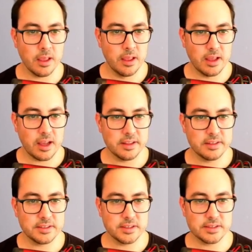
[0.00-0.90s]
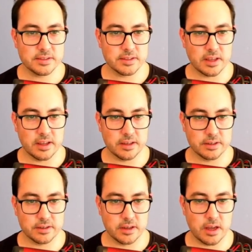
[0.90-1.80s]
And this is
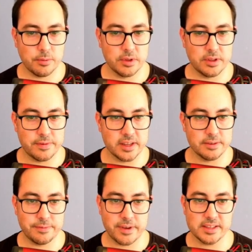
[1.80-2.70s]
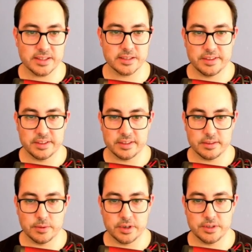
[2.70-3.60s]
how we define the facets. So we're
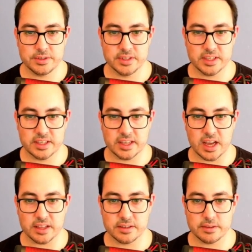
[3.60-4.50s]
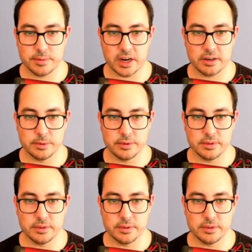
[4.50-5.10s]
using the cut variable,